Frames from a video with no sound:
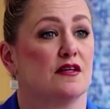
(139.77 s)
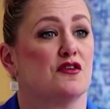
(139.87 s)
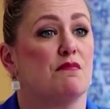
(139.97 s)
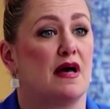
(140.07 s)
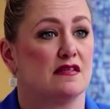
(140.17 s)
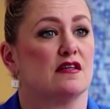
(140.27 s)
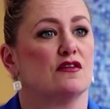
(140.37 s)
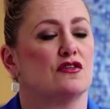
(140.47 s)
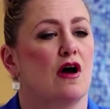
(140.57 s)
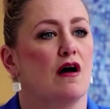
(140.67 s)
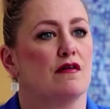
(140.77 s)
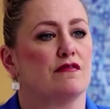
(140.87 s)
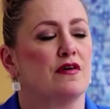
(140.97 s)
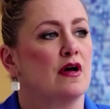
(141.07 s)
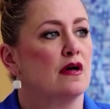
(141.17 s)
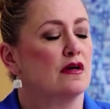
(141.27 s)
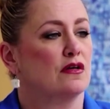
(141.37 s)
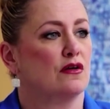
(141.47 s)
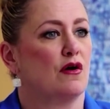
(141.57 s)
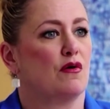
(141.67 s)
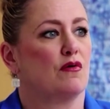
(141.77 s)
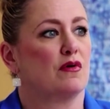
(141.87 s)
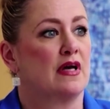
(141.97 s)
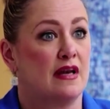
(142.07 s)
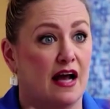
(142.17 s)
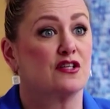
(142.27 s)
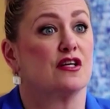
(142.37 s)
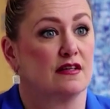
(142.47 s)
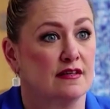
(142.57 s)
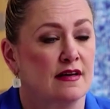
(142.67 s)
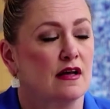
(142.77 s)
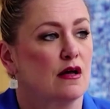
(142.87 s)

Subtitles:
such a message of, you know, connection,